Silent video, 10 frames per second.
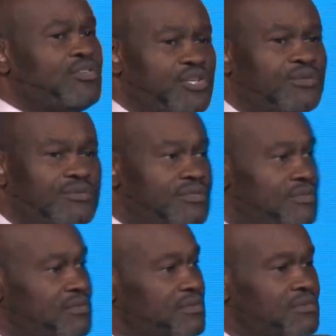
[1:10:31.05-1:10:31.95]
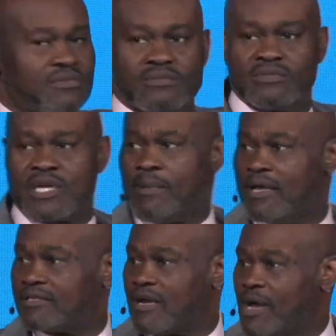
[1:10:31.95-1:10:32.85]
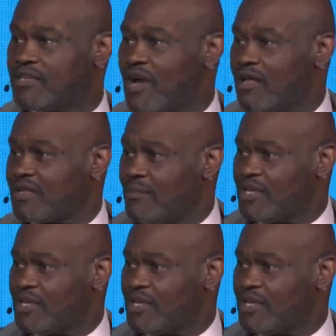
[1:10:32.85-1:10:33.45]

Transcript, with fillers: you. Come on, y'all. Come on,